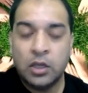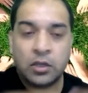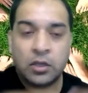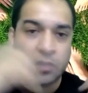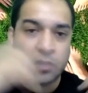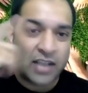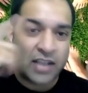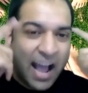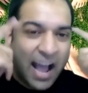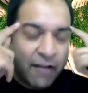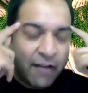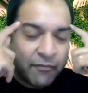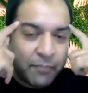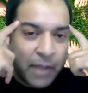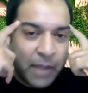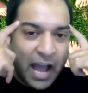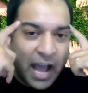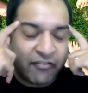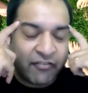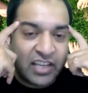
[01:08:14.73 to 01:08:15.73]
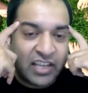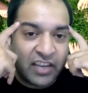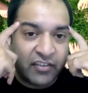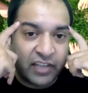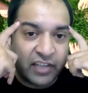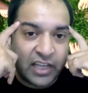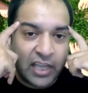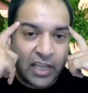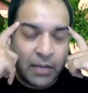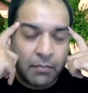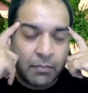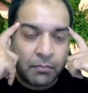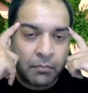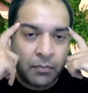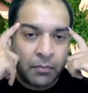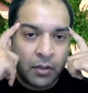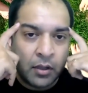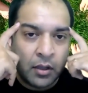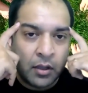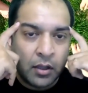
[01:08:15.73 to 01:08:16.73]
So now I've given him
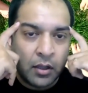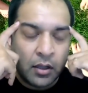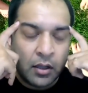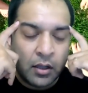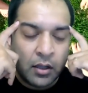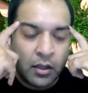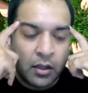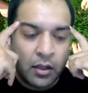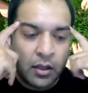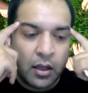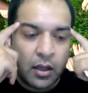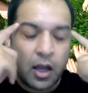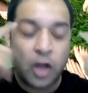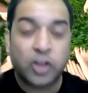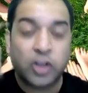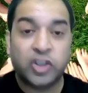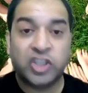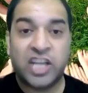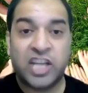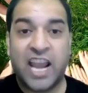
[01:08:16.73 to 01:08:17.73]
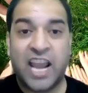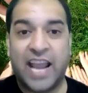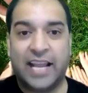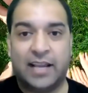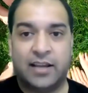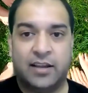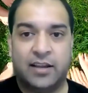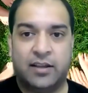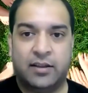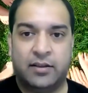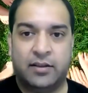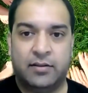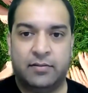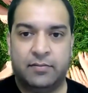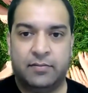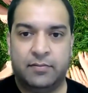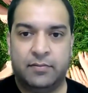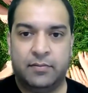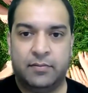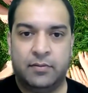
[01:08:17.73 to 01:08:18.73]
a check,
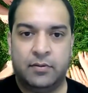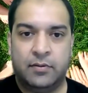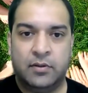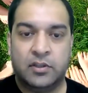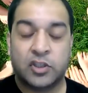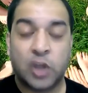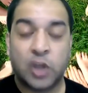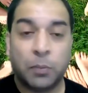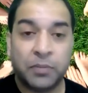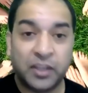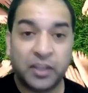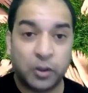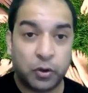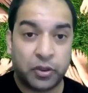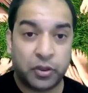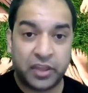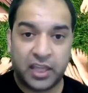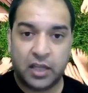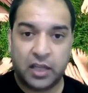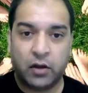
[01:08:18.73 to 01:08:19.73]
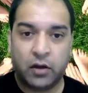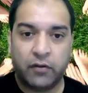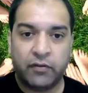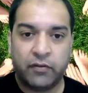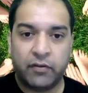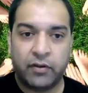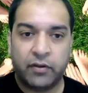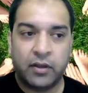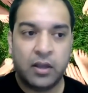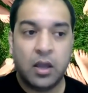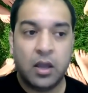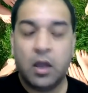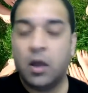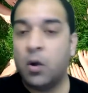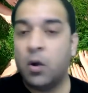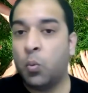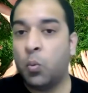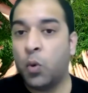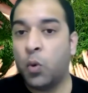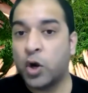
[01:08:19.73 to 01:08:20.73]
something to think of.
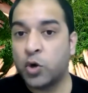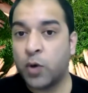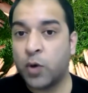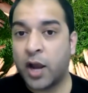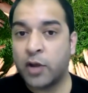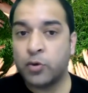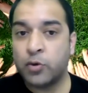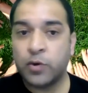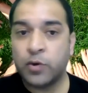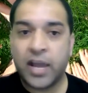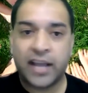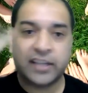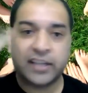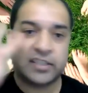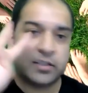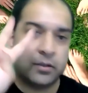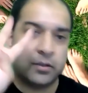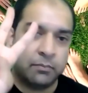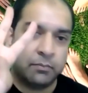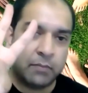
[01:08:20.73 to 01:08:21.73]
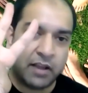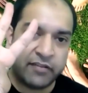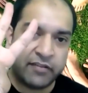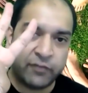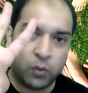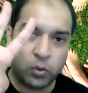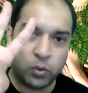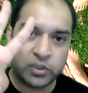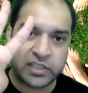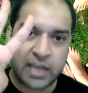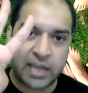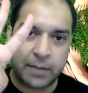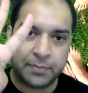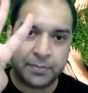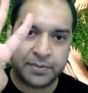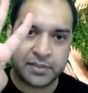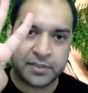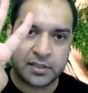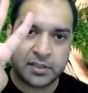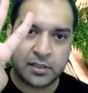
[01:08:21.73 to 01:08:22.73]
What do I do next? My 4
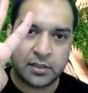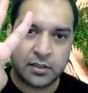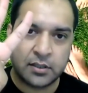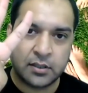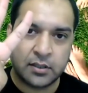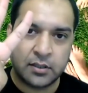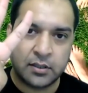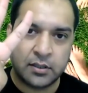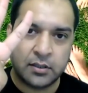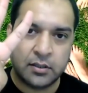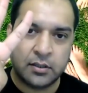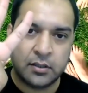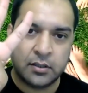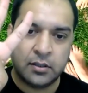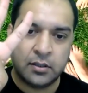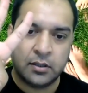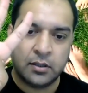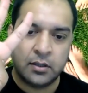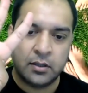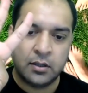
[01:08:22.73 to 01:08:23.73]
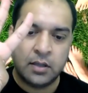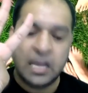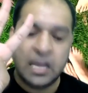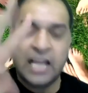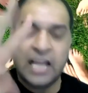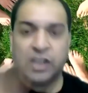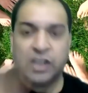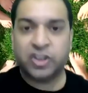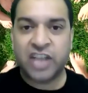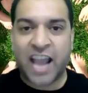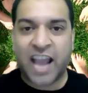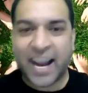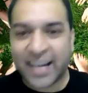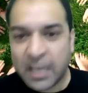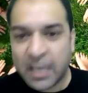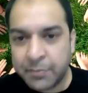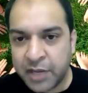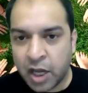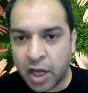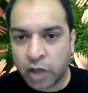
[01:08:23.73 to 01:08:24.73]
steps. Jag,
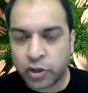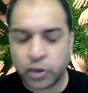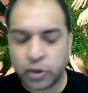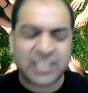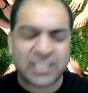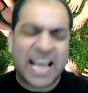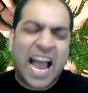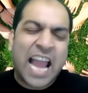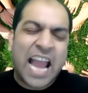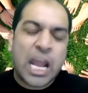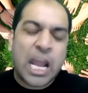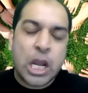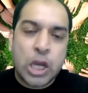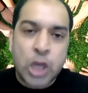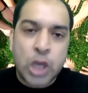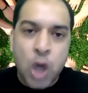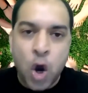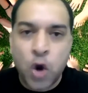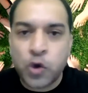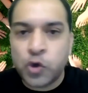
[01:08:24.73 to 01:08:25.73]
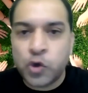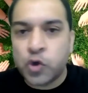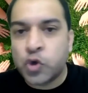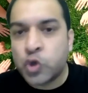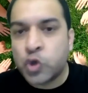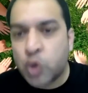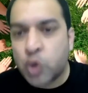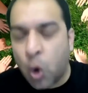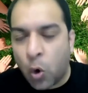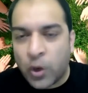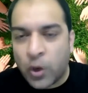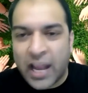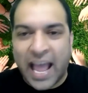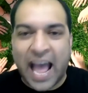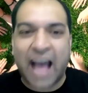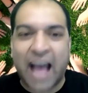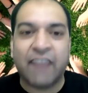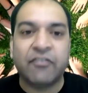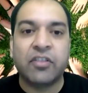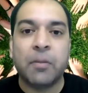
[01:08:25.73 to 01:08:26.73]
let me ask you this. I know you don't
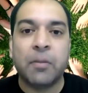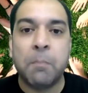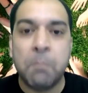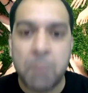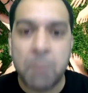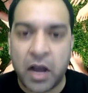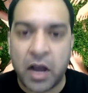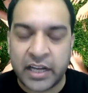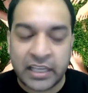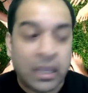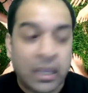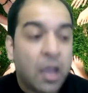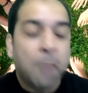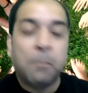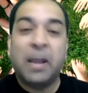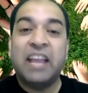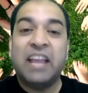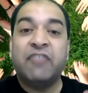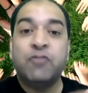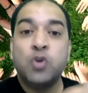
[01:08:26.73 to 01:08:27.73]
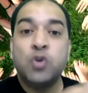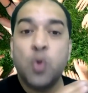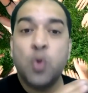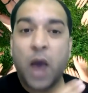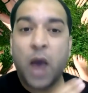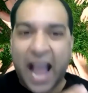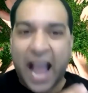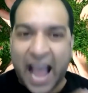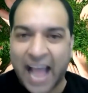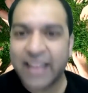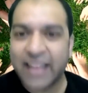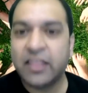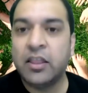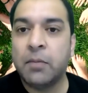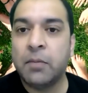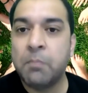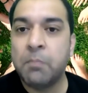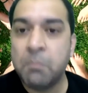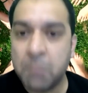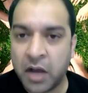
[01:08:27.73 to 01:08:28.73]
have the money, but if you had the
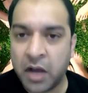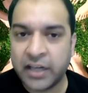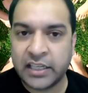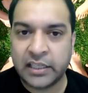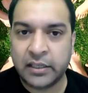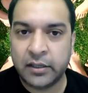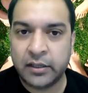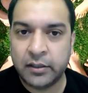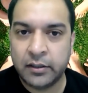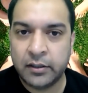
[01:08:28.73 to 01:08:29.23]
money,